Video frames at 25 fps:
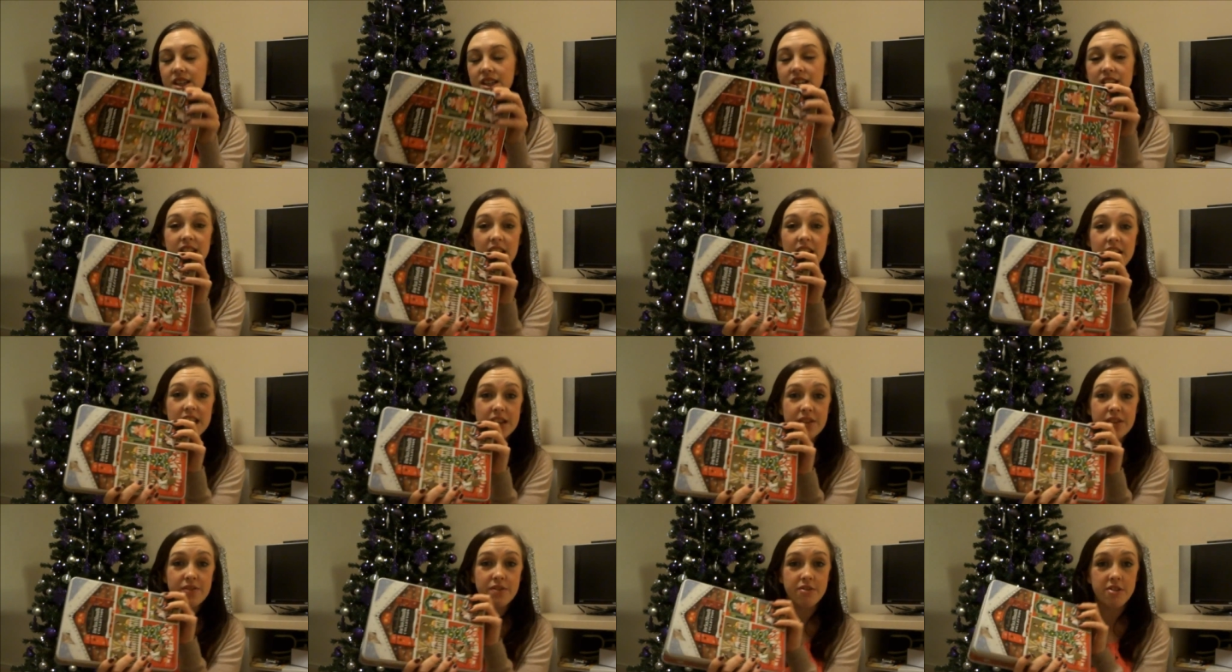There's 9
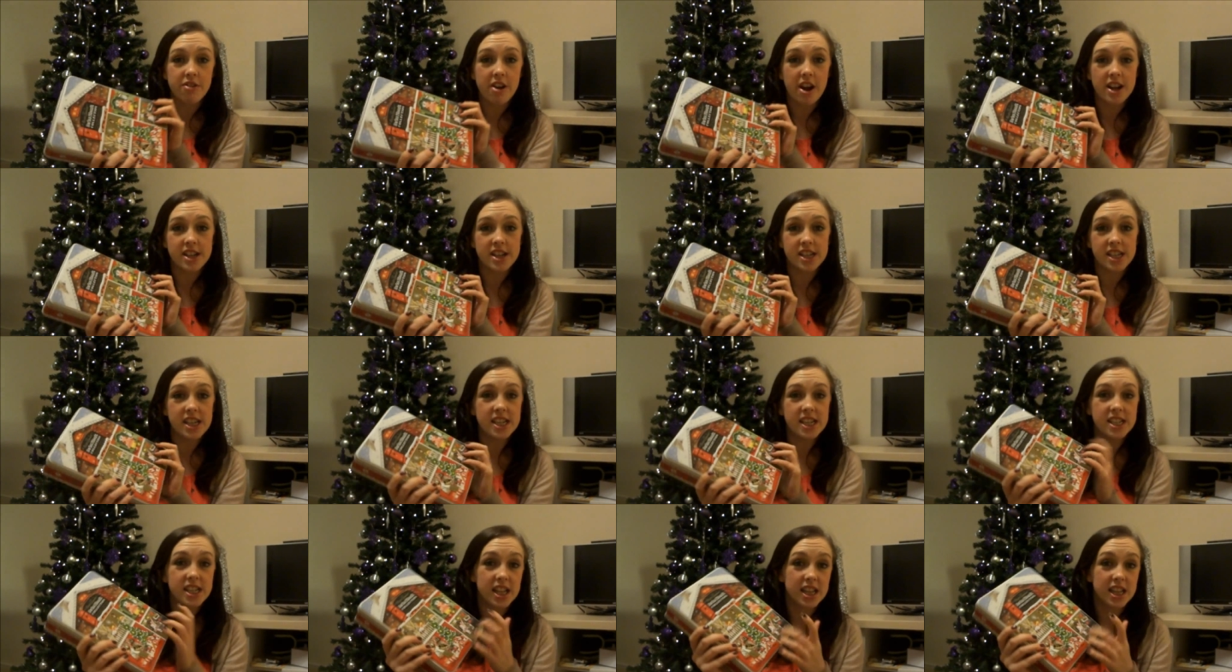different
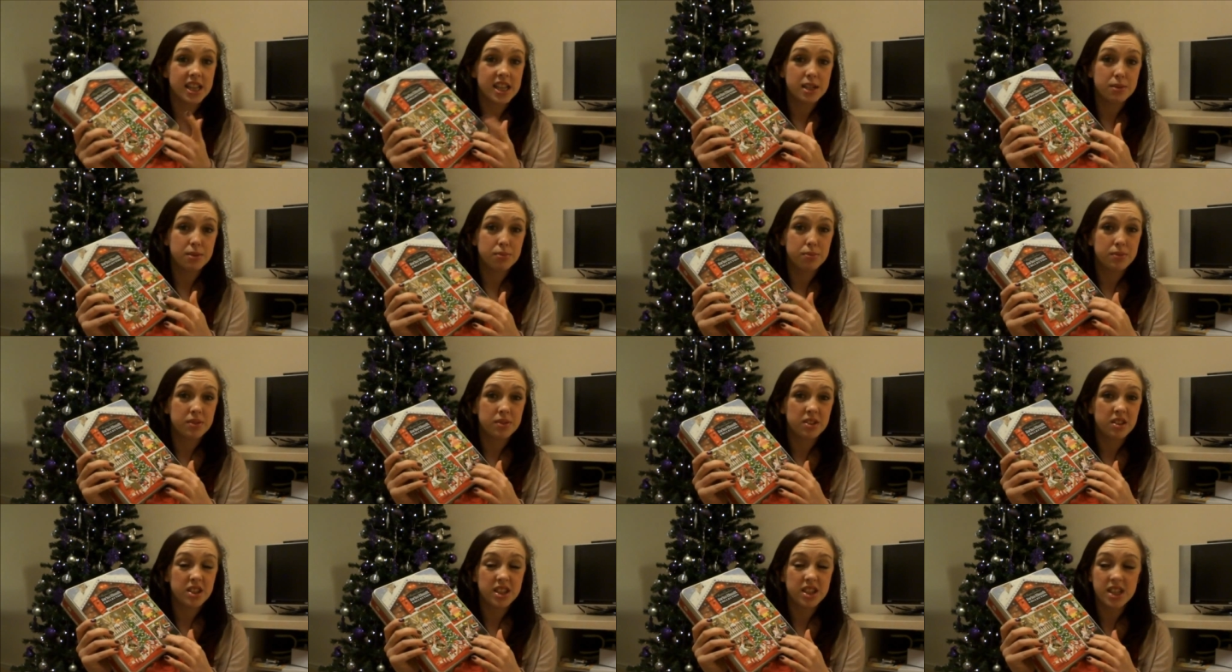varieties, and this
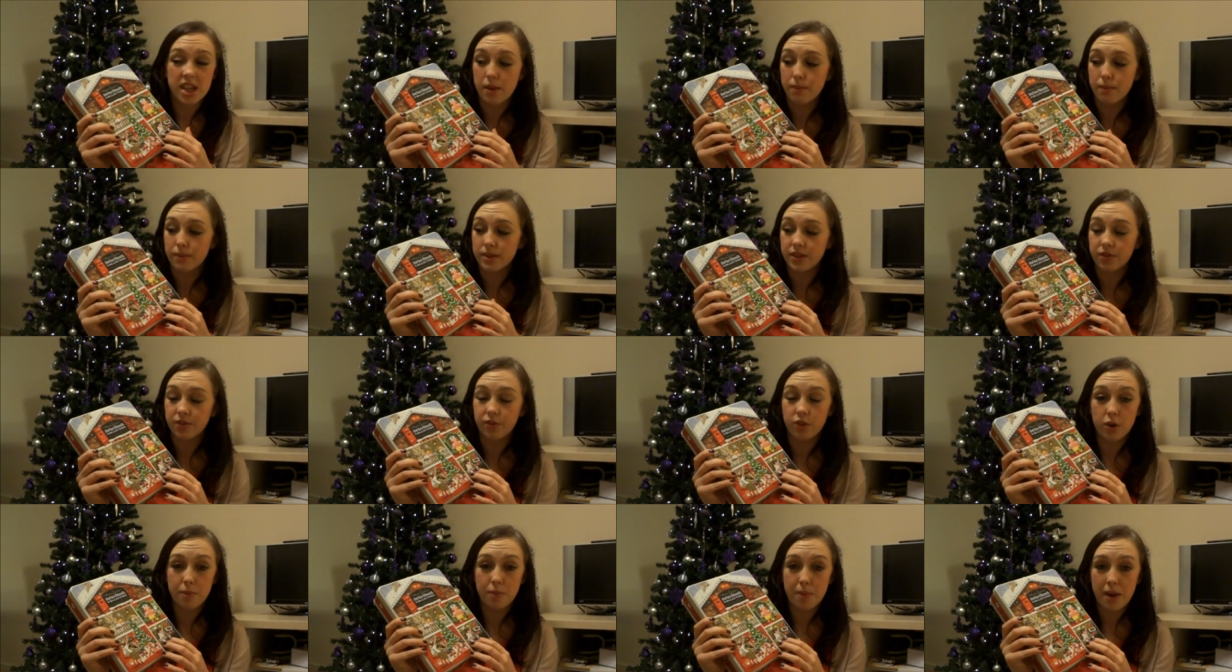tin was
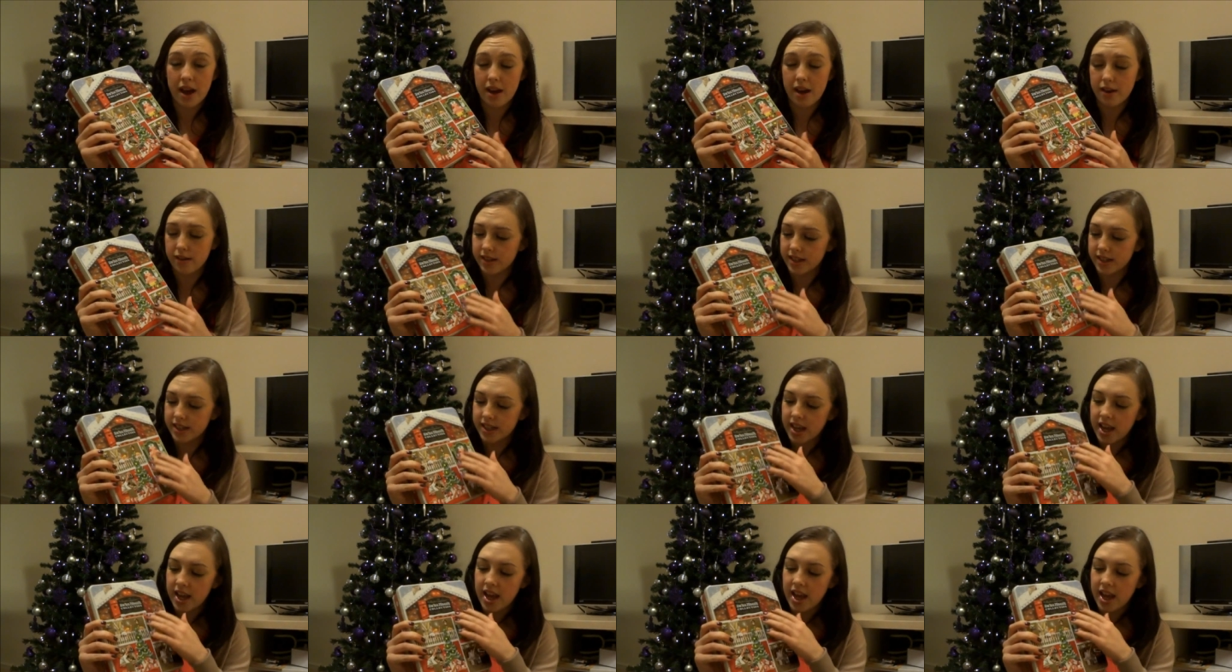£4, and